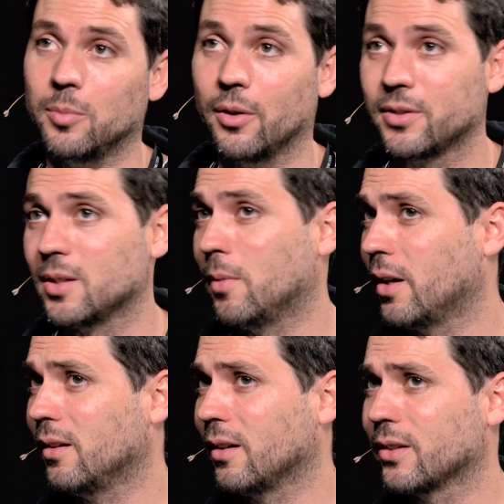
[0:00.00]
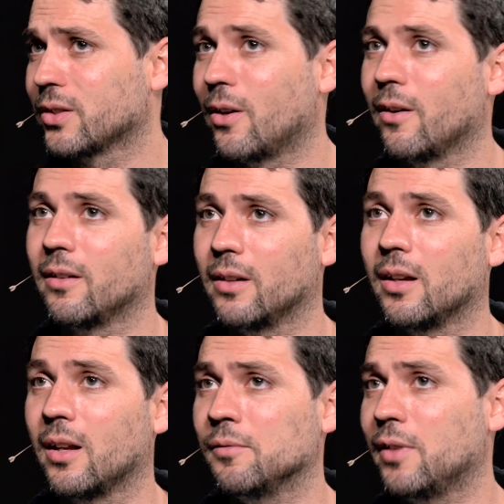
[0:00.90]
both some money to get started
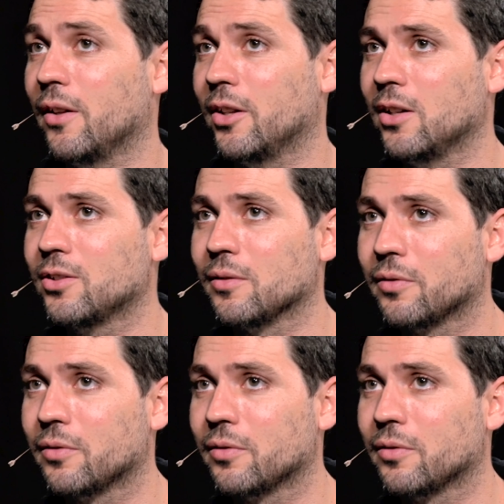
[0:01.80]
and validation